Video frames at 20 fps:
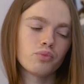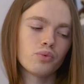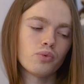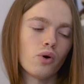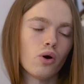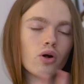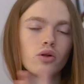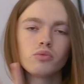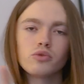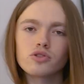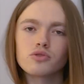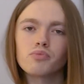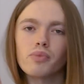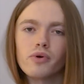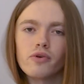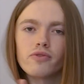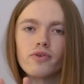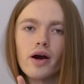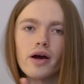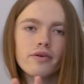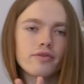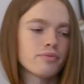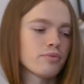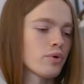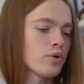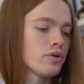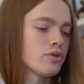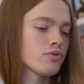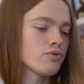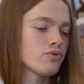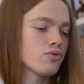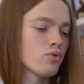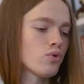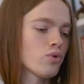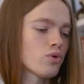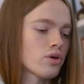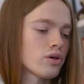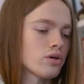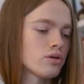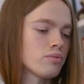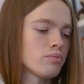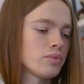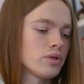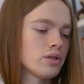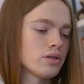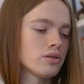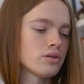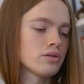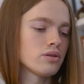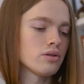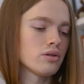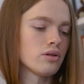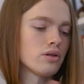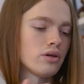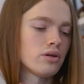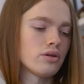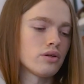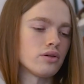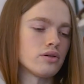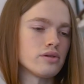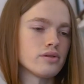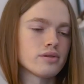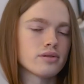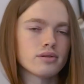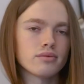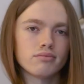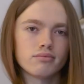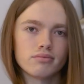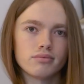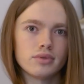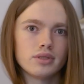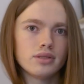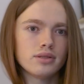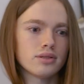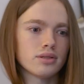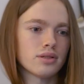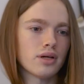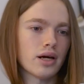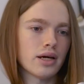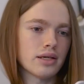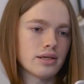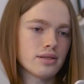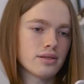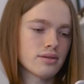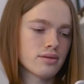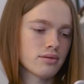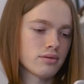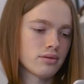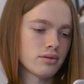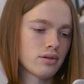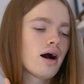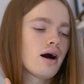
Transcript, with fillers: almost 5.4 million learners. It's nice.